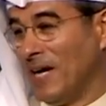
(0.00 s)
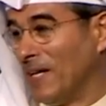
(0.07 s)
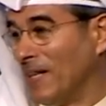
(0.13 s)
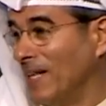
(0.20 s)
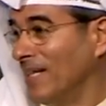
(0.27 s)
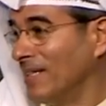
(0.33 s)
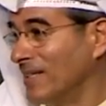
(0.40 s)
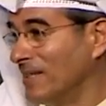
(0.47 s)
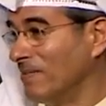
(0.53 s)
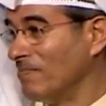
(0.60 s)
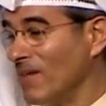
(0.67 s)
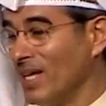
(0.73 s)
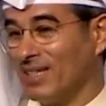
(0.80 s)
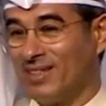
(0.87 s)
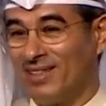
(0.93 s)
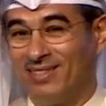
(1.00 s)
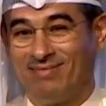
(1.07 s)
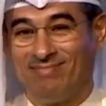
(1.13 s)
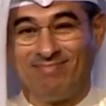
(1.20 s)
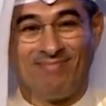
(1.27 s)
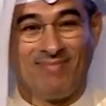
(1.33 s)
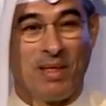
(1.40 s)
that, that
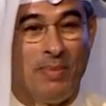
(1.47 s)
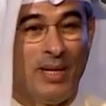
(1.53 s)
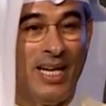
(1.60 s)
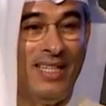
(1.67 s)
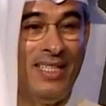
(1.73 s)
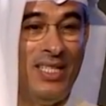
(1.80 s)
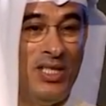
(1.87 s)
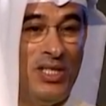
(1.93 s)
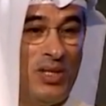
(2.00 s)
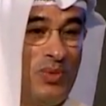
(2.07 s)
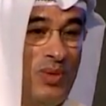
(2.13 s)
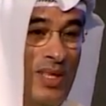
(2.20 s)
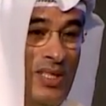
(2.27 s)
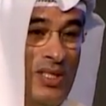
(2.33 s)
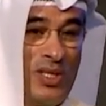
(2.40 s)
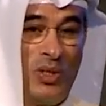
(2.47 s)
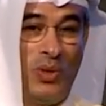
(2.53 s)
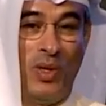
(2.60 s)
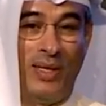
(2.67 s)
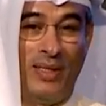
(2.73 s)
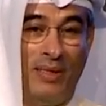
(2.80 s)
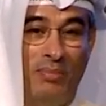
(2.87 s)
the Middle East with its
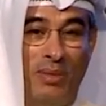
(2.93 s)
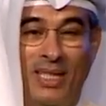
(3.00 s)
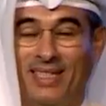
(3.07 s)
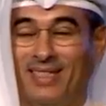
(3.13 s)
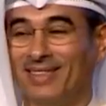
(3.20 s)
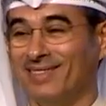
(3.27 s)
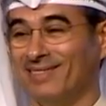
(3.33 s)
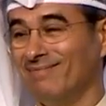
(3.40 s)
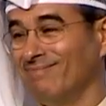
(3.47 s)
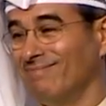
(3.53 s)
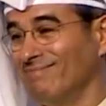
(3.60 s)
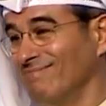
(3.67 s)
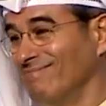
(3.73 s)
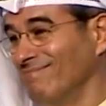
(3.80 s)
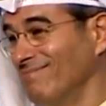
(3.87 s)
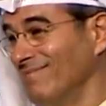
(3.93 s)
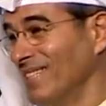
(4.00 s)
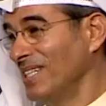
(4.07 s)
200 million